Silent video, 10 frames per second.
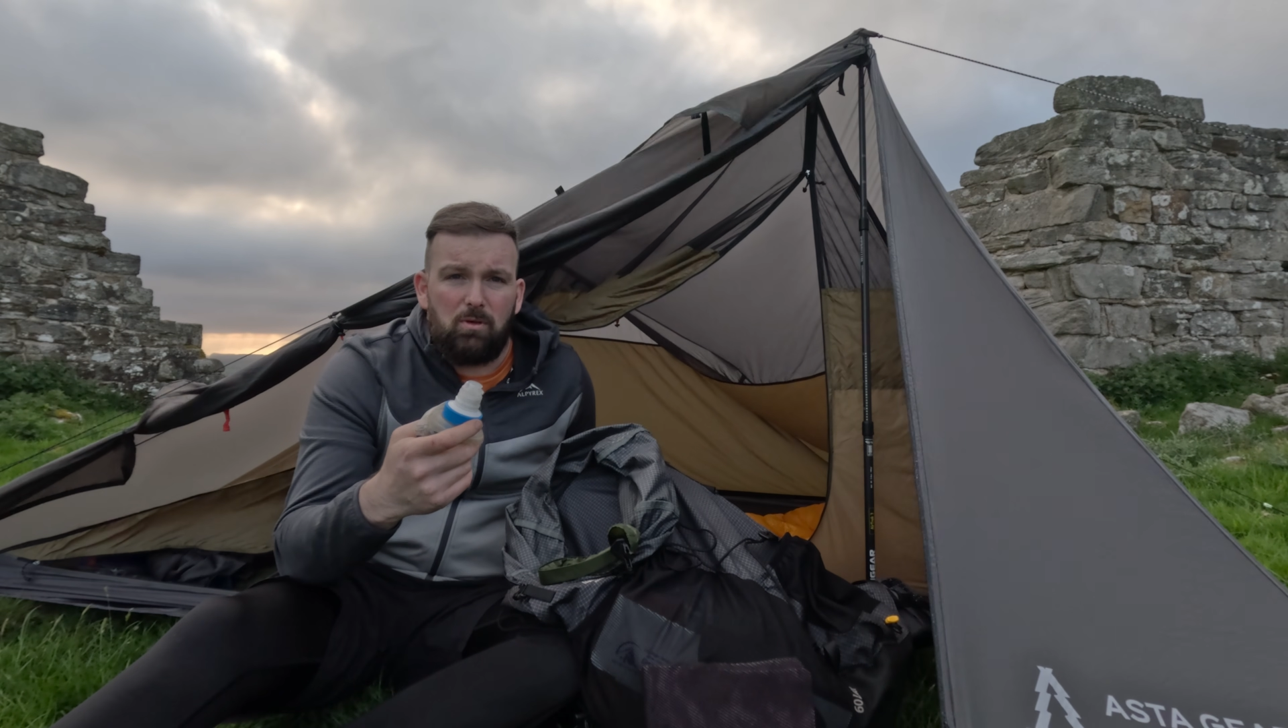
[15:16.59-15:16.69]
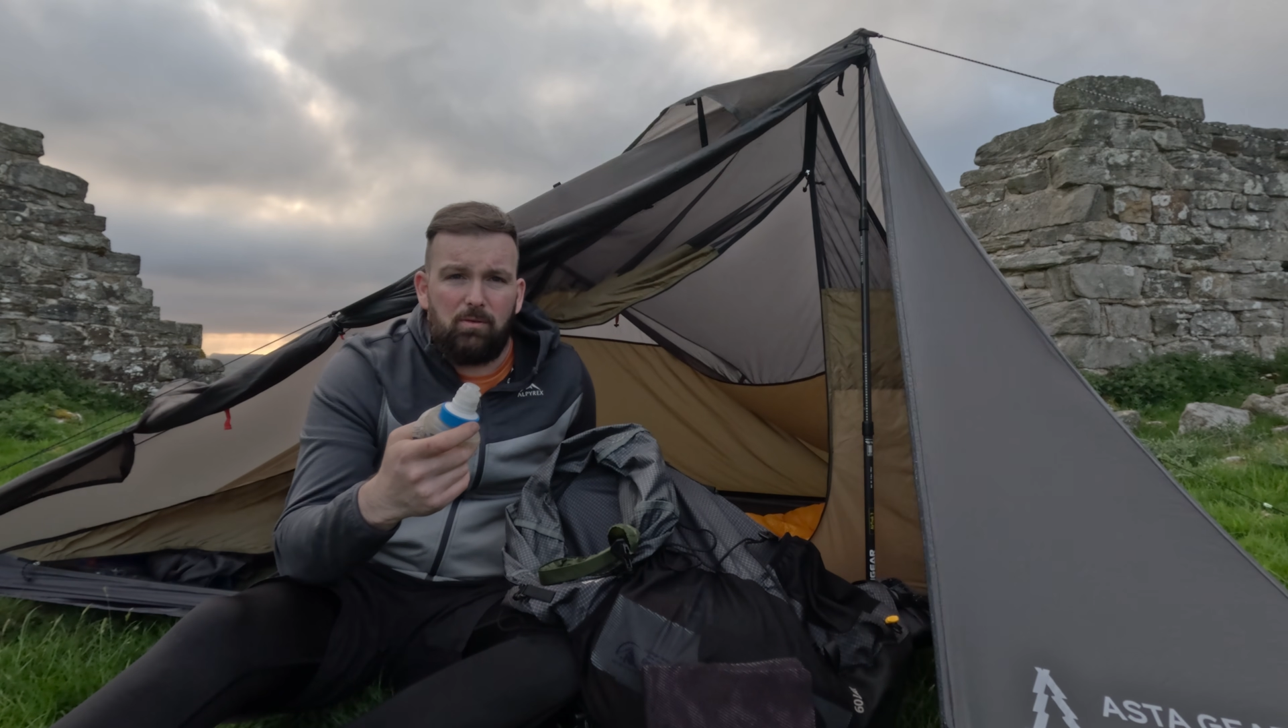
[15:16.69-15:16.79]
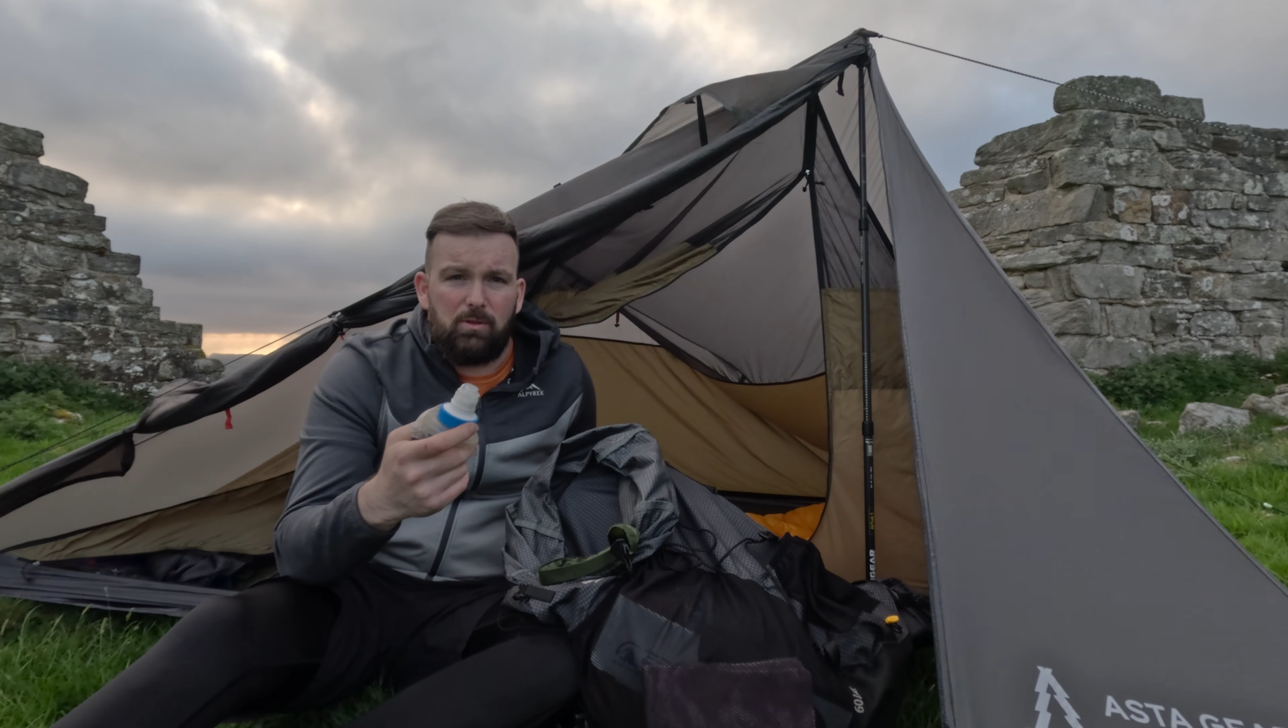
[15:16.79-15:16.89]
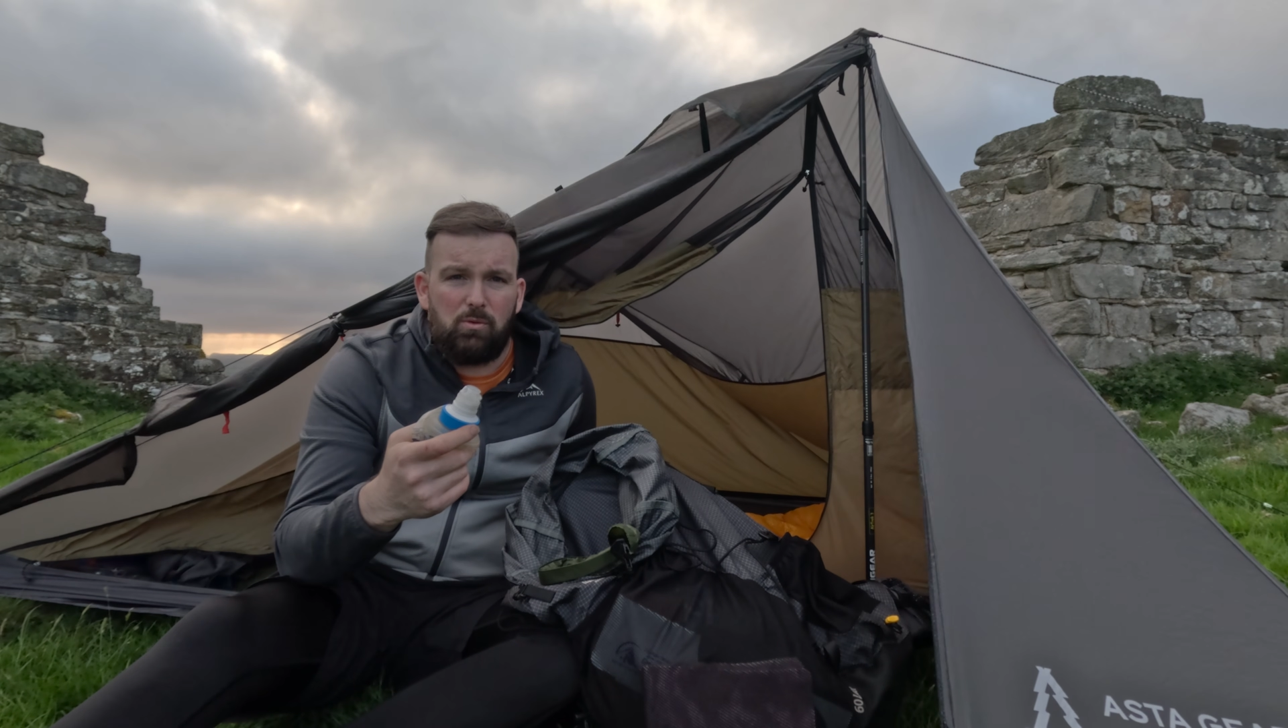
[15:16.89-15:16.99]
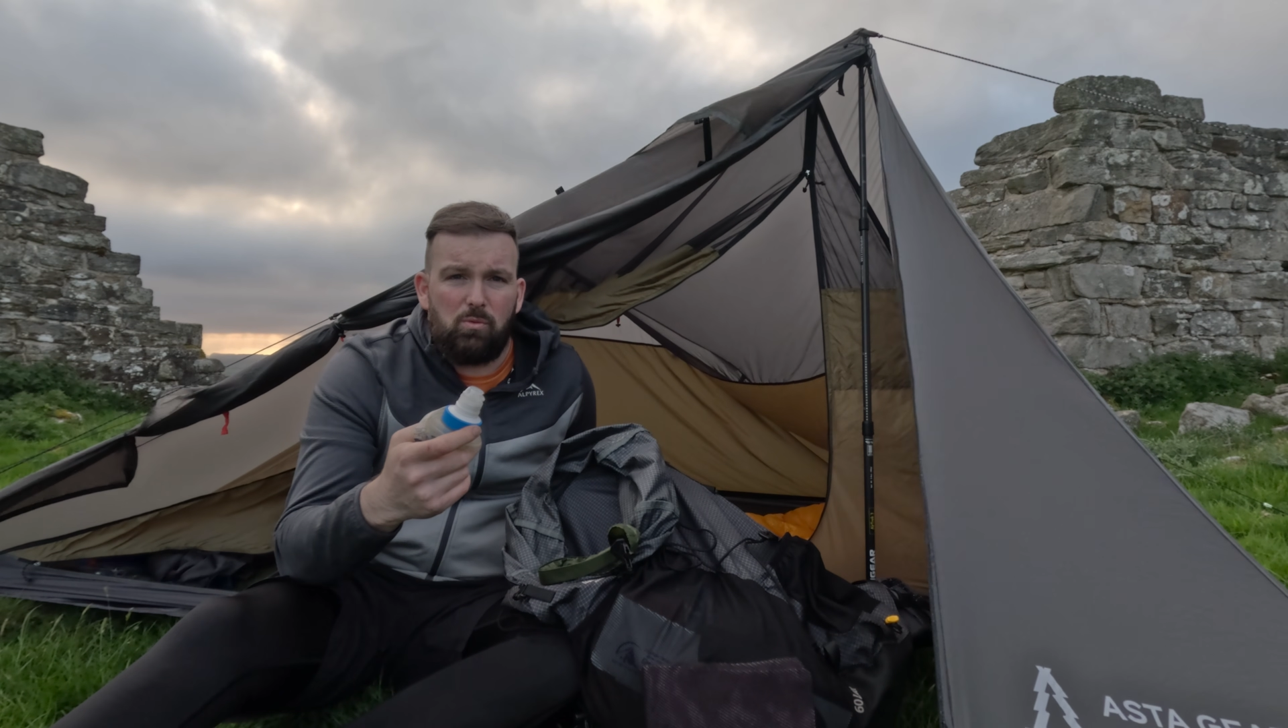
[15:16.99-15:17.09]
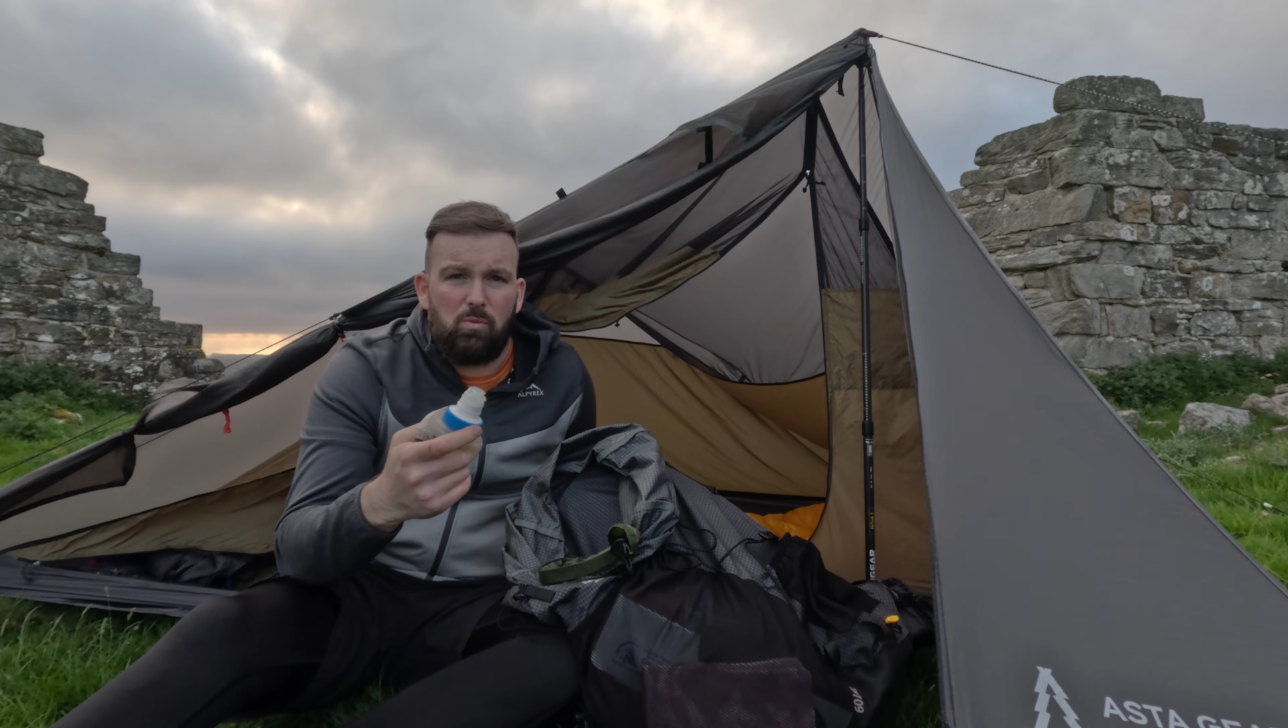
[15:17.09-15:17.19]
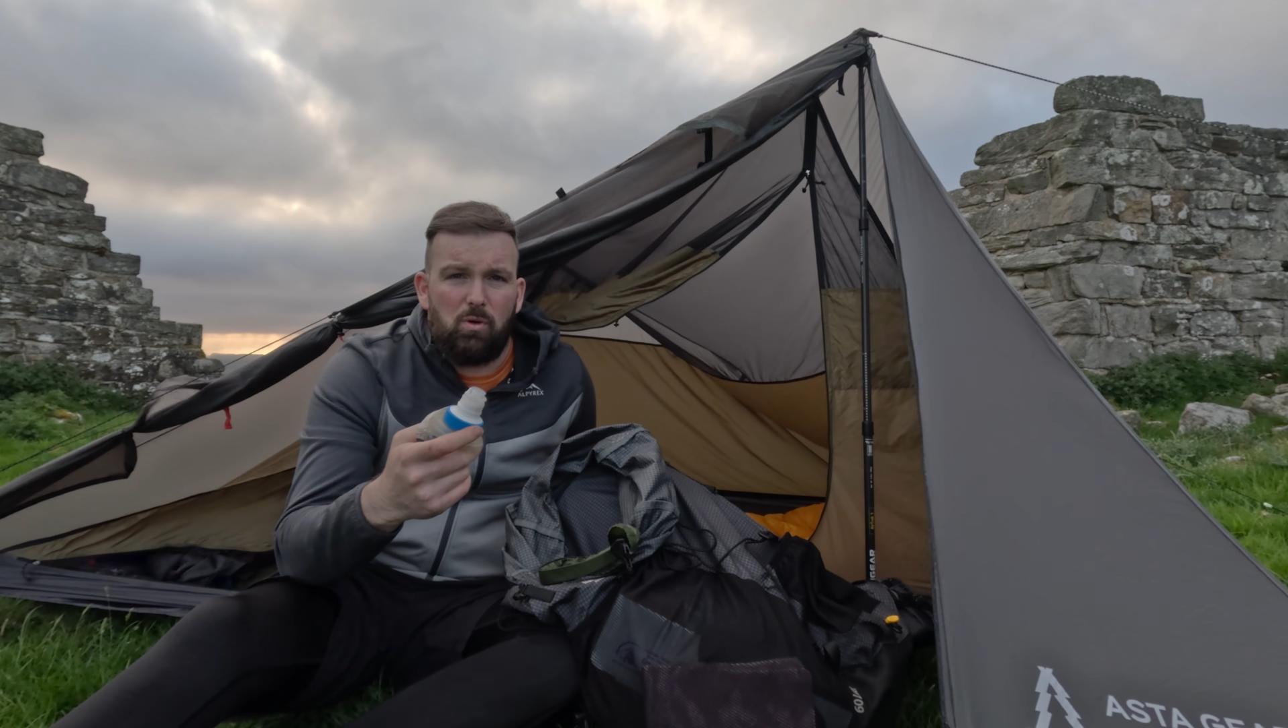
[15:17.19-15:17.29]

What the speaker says: of a known